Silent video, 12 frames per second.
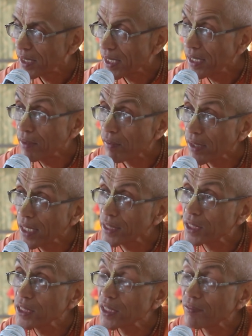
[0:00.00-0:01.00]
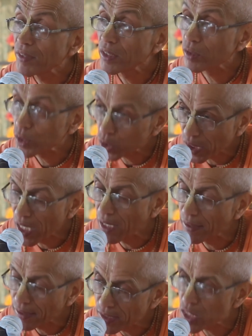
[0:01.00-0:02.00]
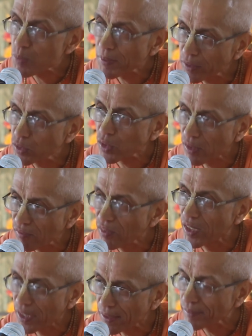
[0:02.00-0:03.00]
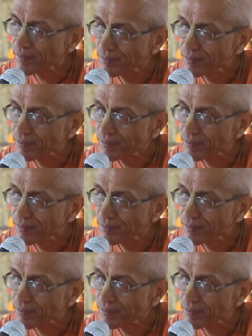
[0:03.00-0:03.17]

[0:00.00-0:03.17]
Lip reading: in relationship with Krishna in the spiritual world.